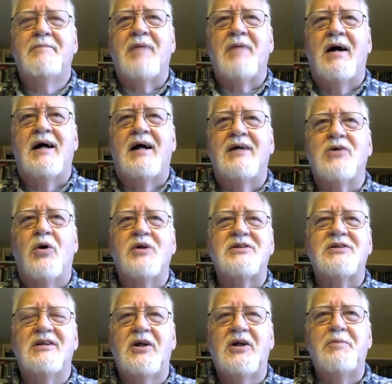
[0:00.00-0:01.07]
So it's
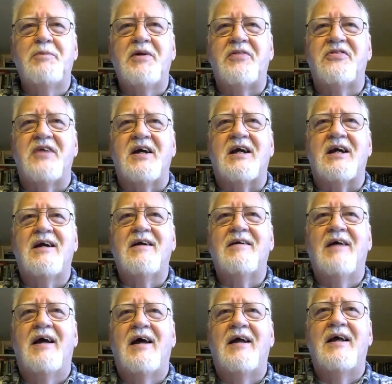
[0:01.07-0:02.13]
a little bit thick
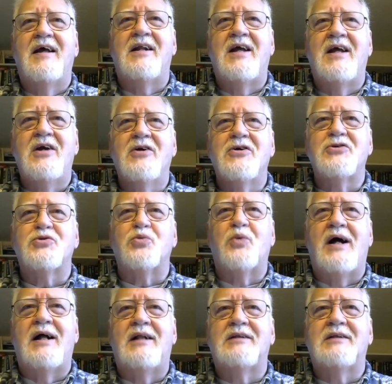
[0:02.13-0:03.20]
and adheres
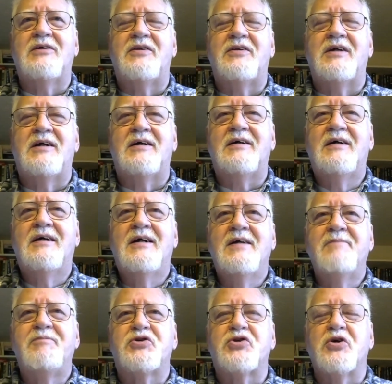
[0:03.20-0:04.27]
well to the
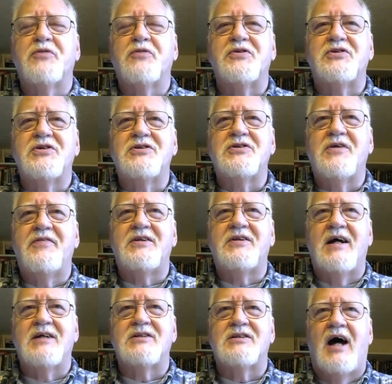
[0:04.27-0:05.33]
surfaces of the
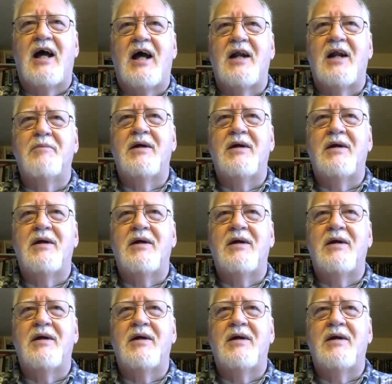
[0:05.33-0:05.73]
test item.